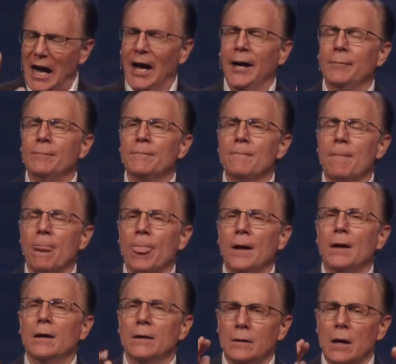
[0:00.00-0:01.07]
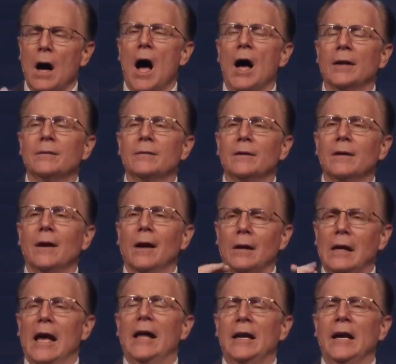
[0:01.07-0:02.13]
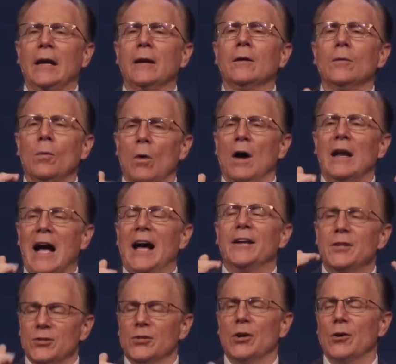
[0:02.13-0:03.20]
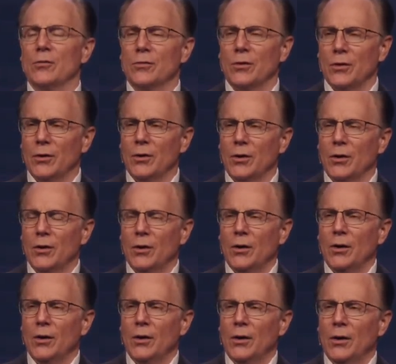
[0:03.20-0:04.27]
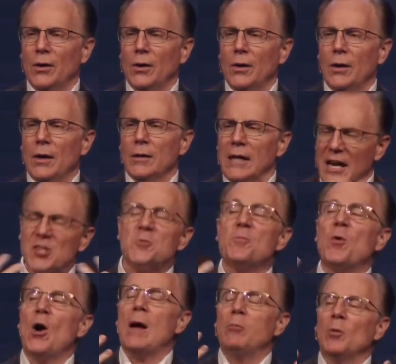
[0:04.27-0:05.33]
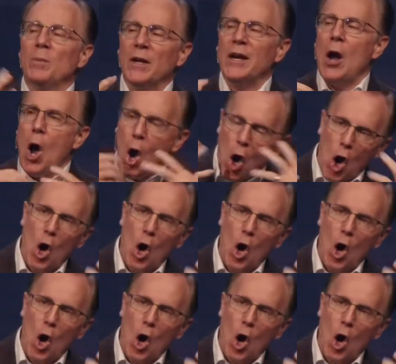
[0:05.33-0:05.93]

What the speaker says: I'm not getting what I deserve. That has probably